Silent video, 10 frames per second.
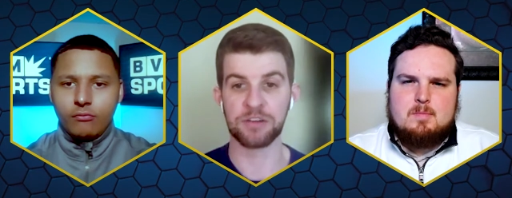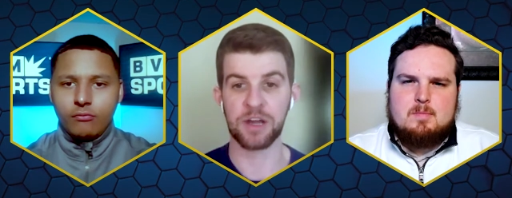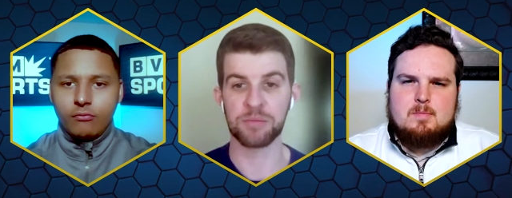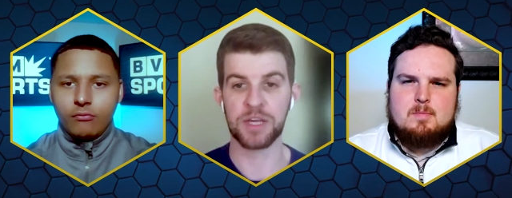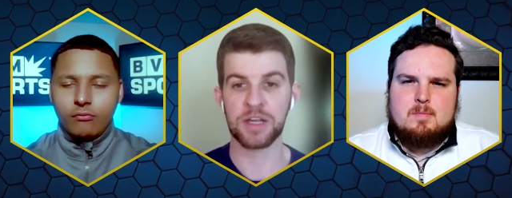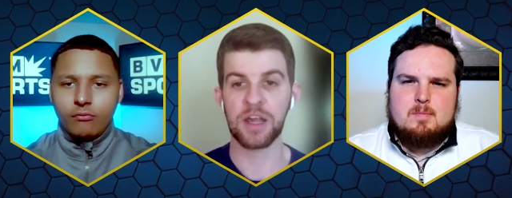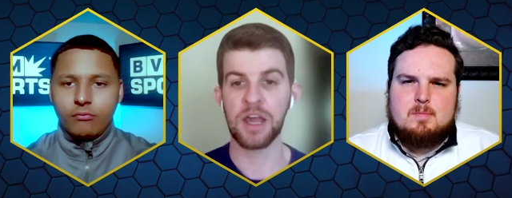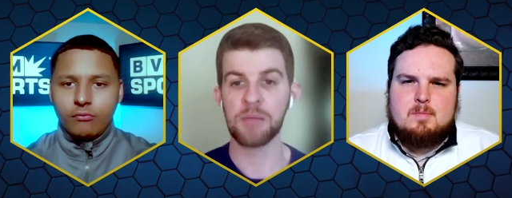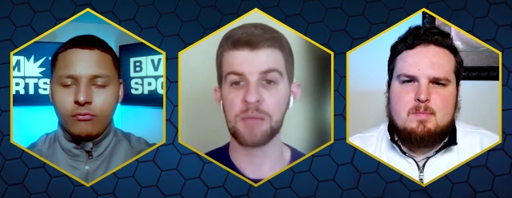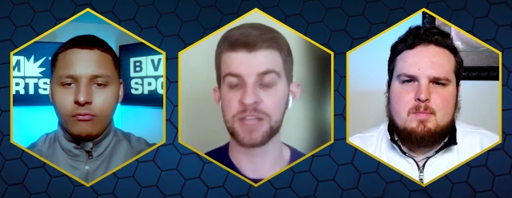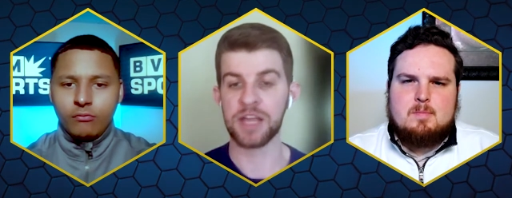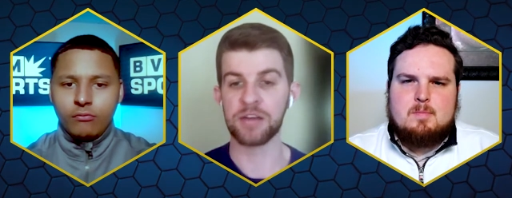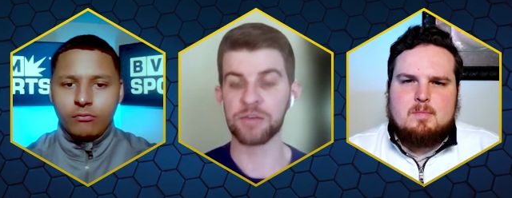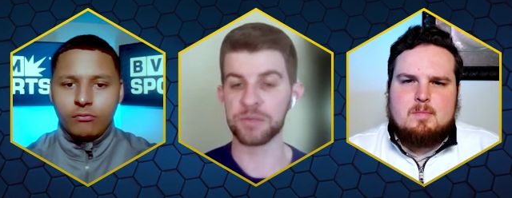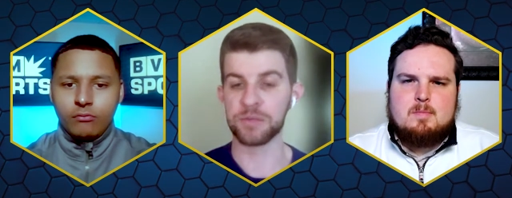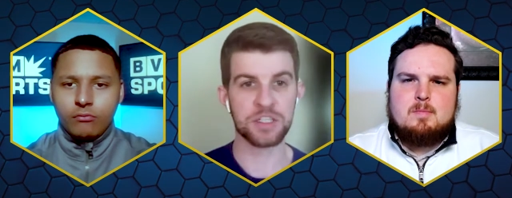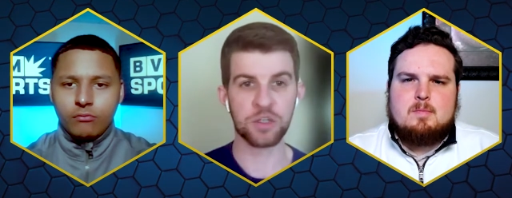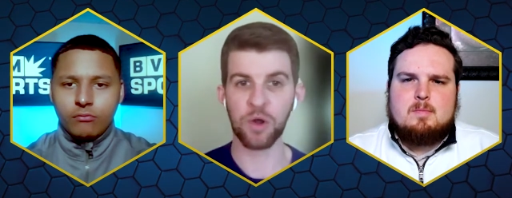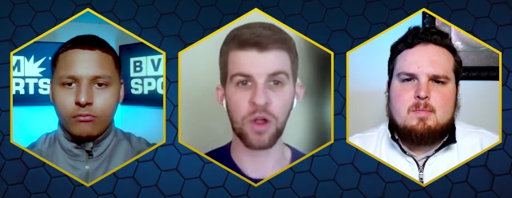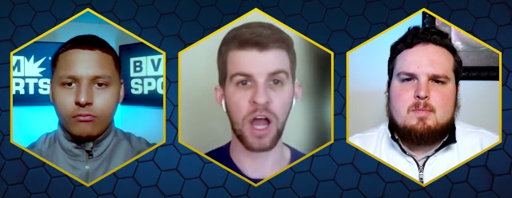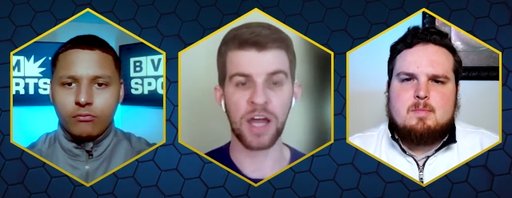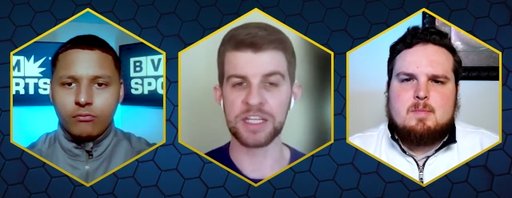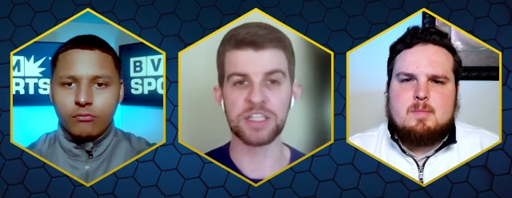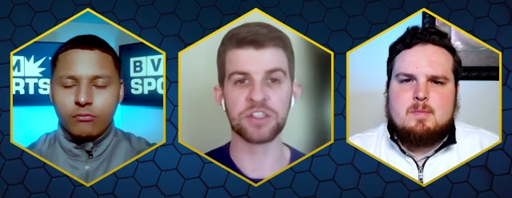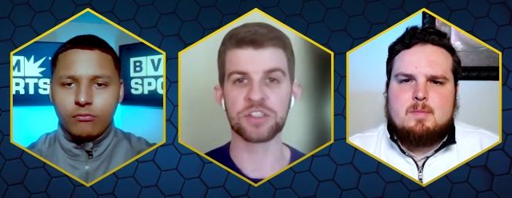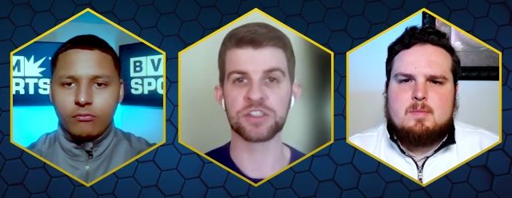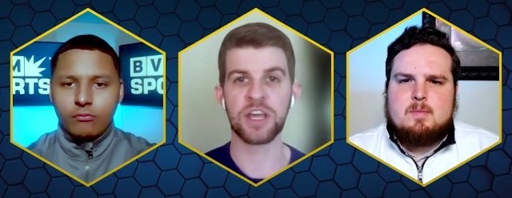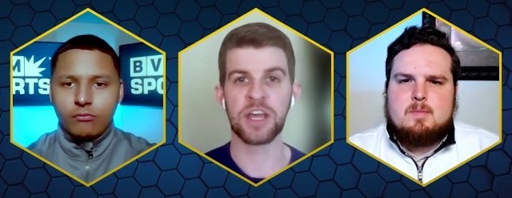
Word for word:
Speaker 1: second round pick. But then from the Senior Bowl on, he just